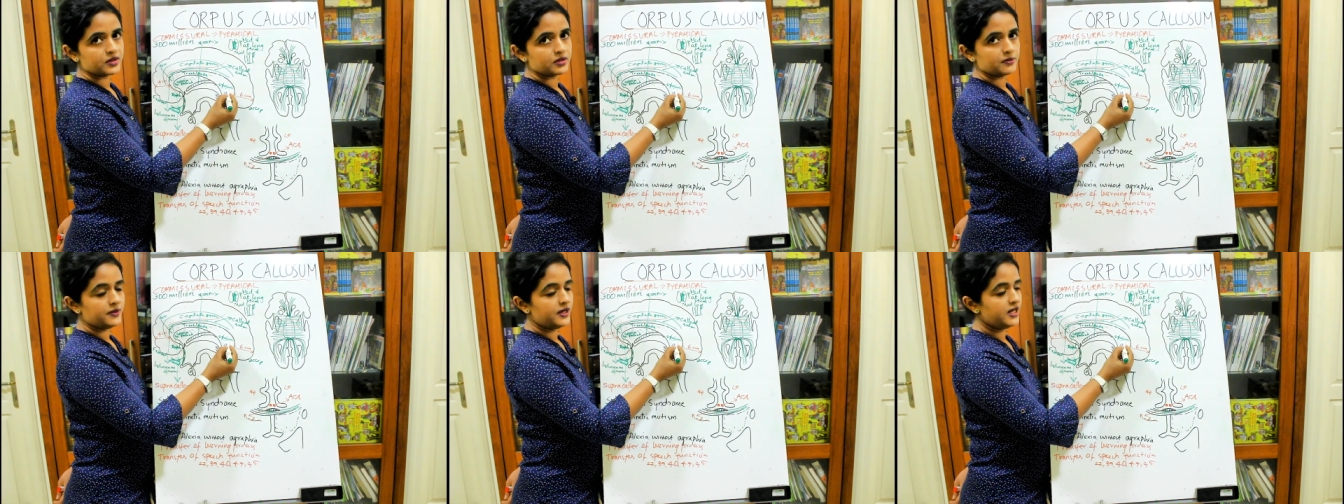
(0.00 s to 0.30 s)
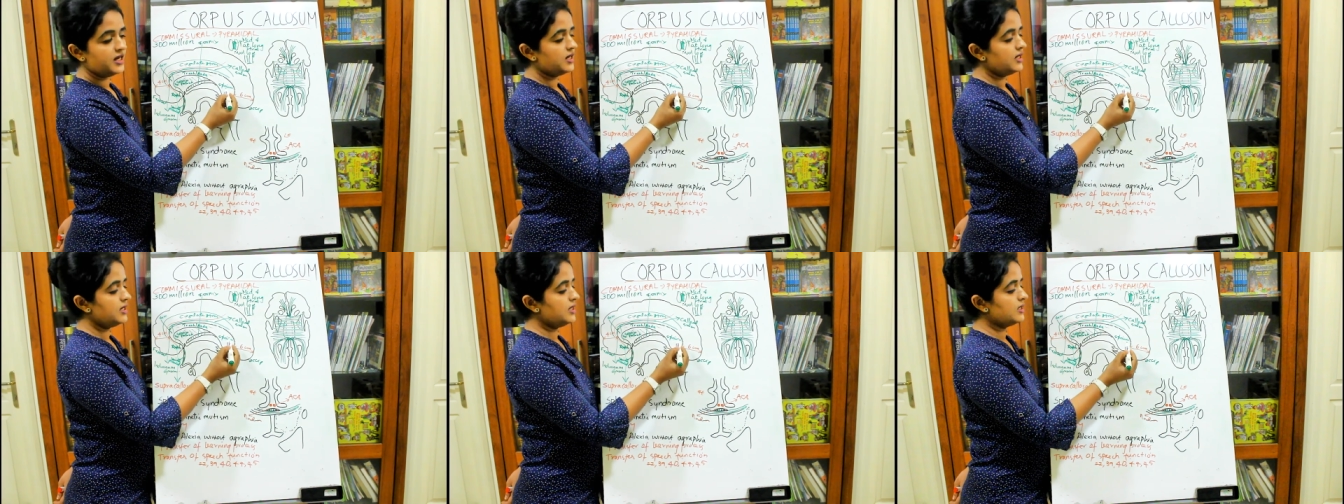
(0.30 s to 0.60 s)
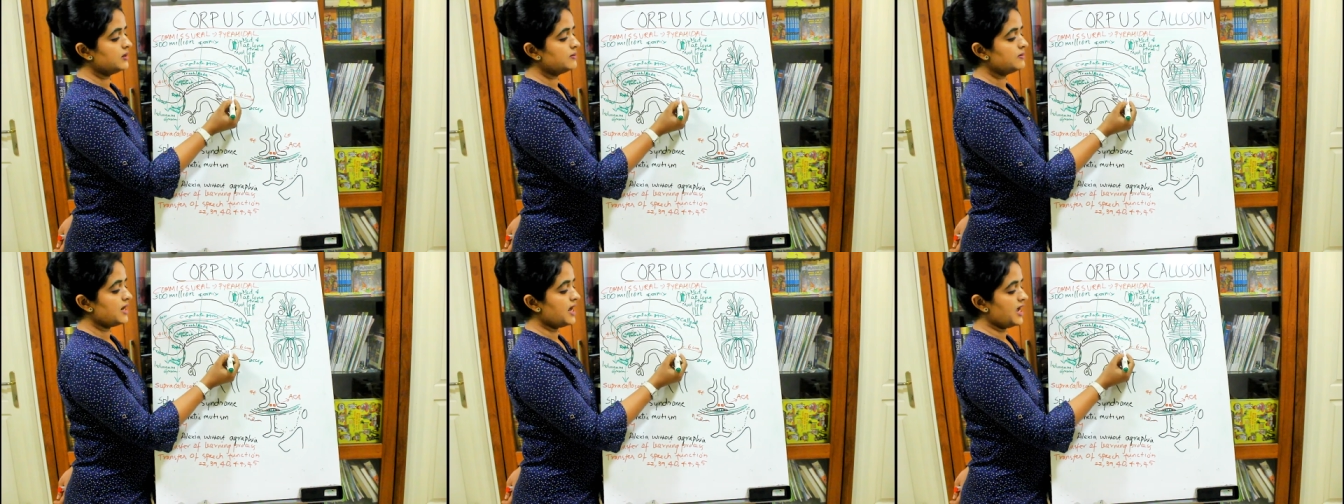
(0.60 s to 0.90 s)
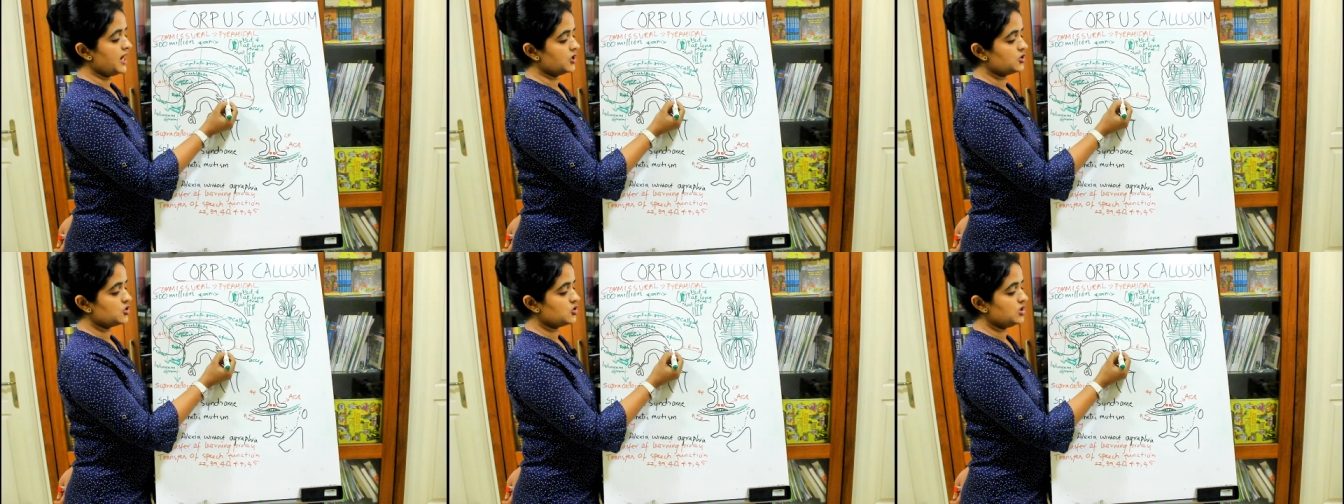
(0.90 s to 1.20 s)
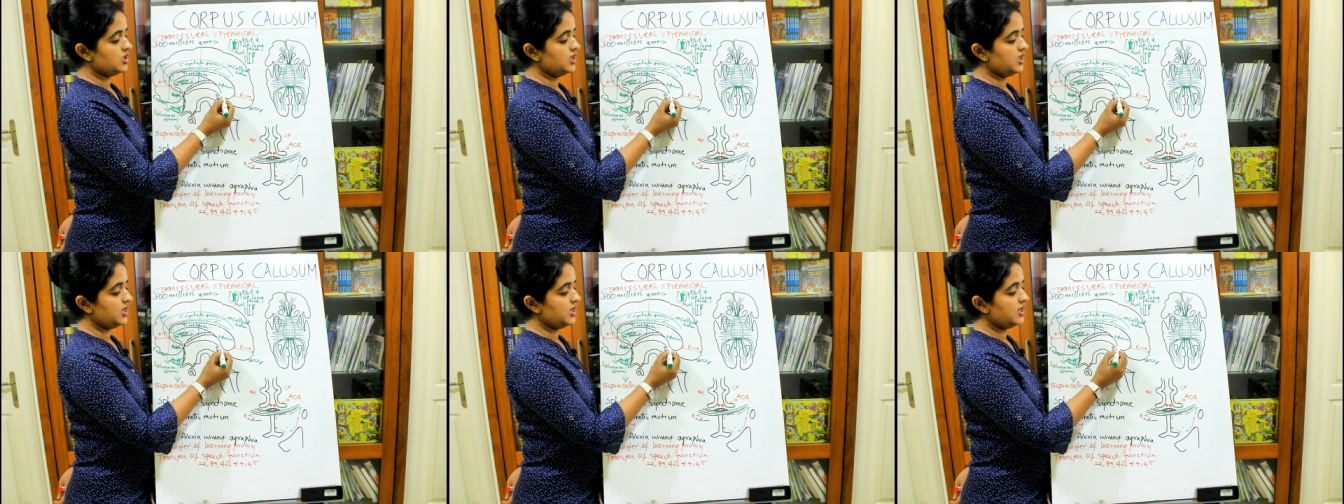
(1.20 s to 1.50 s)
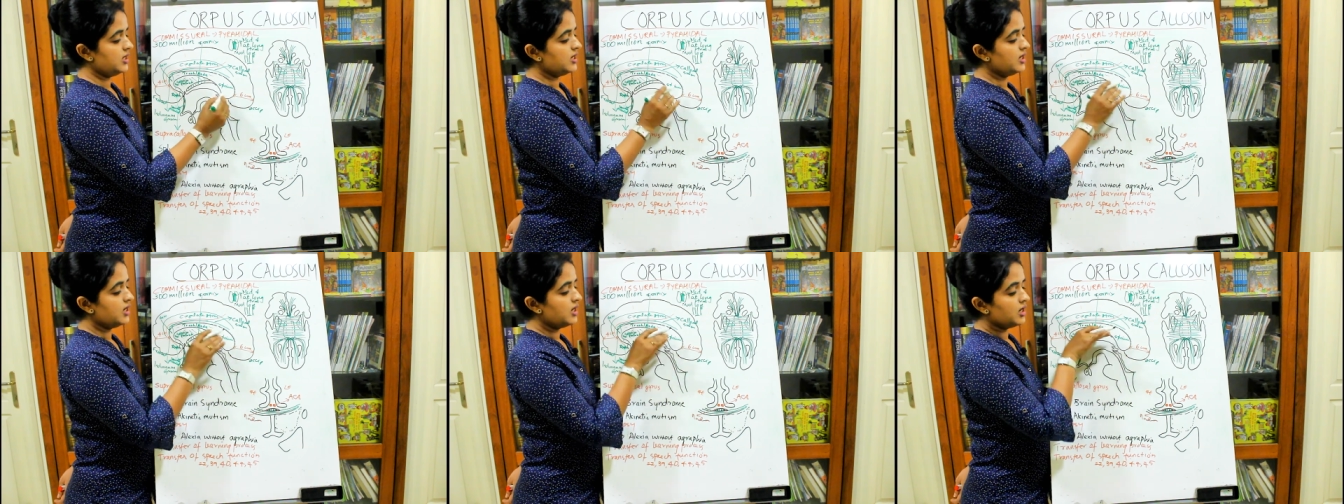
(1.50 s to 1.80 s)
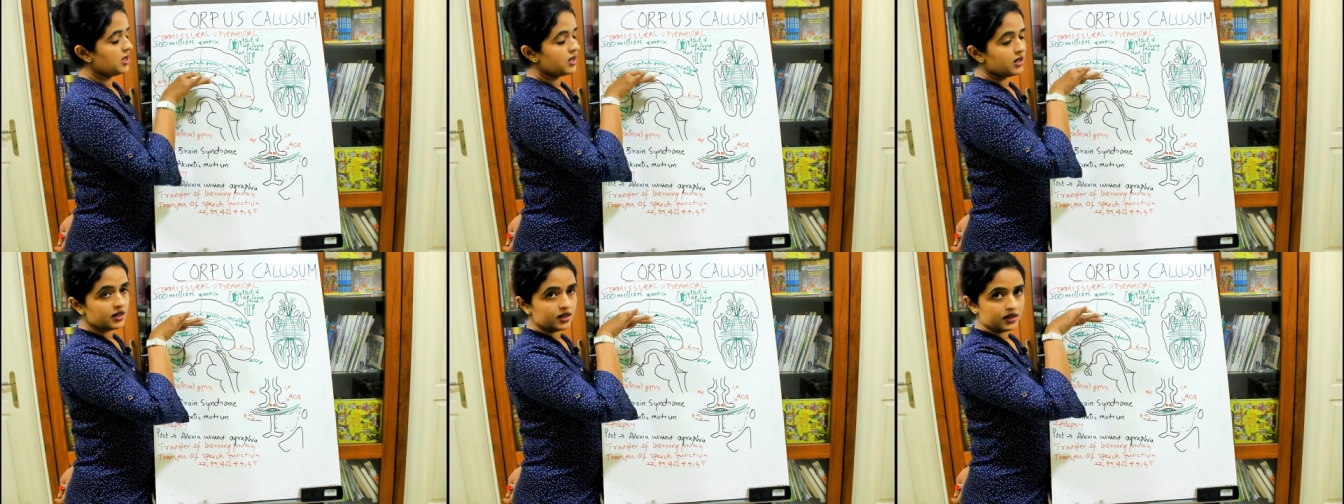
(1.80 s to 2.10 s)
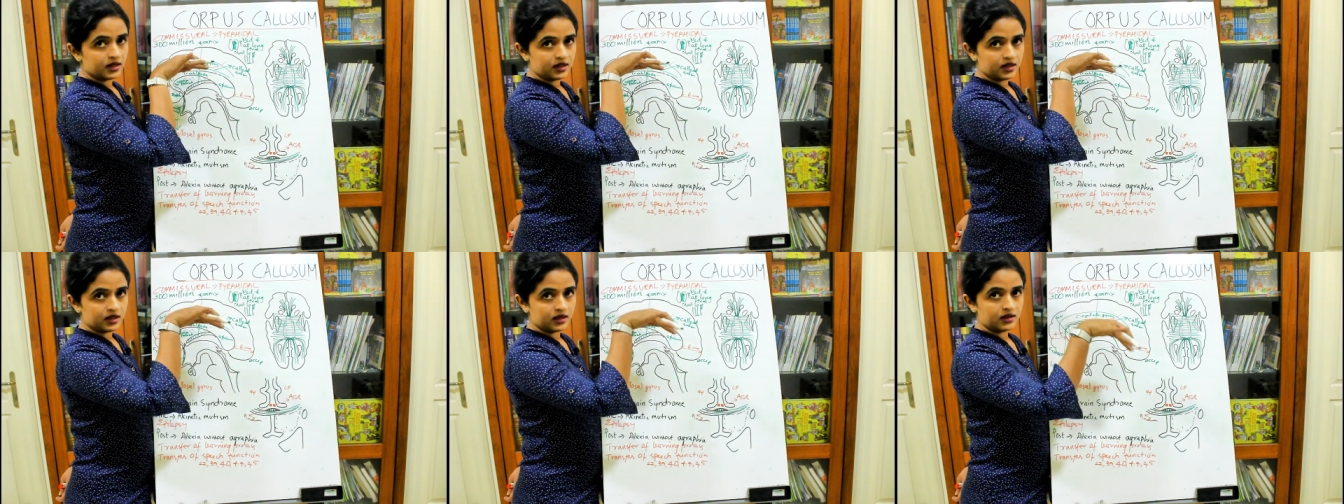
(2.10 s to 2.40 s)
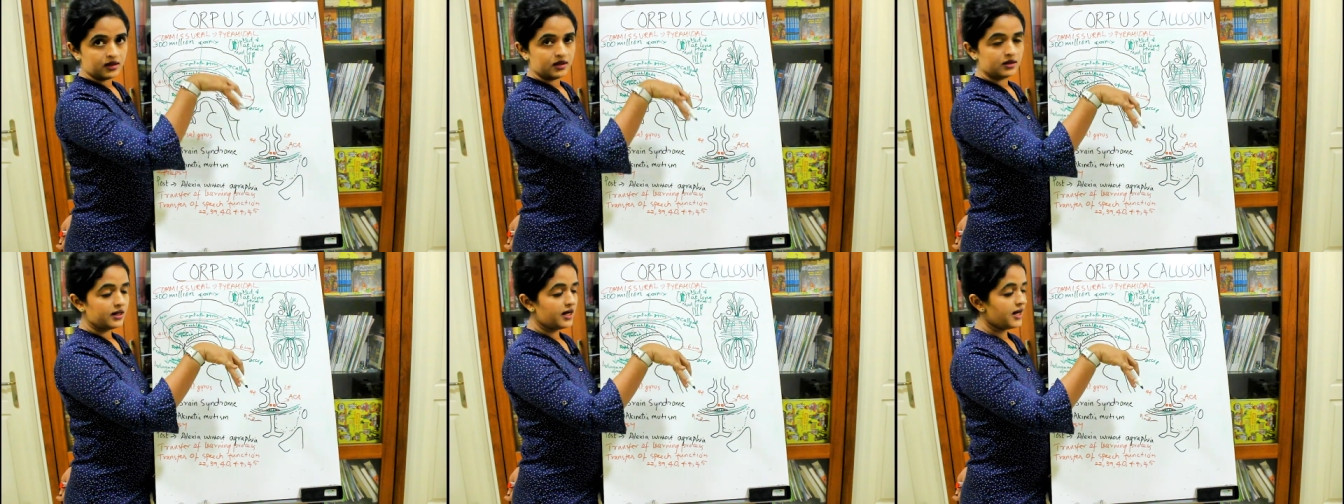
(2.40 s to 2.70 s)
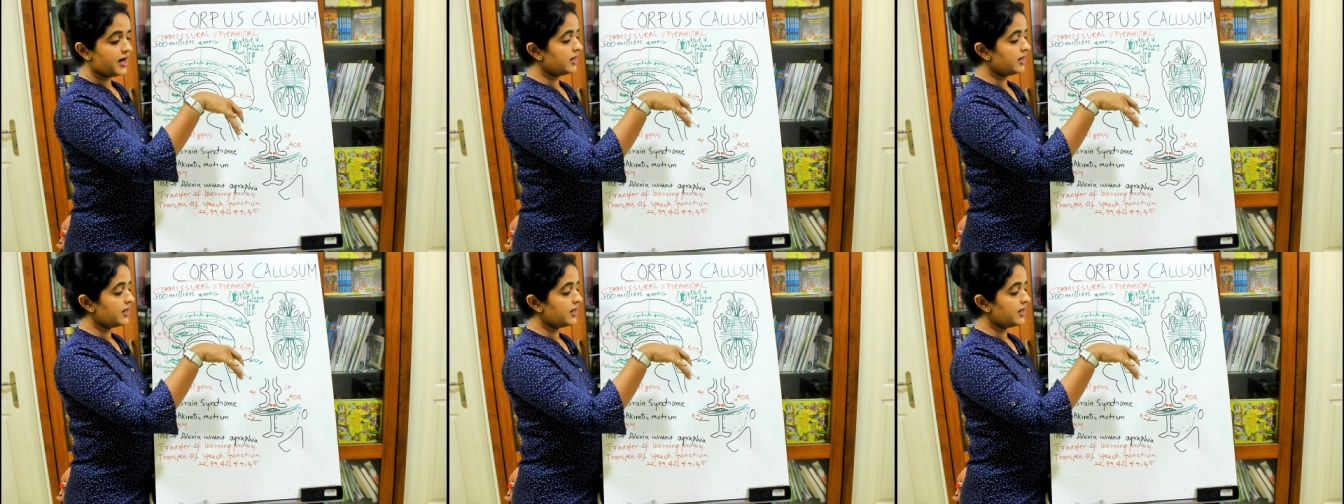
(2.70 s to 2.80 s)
splenium actually uh,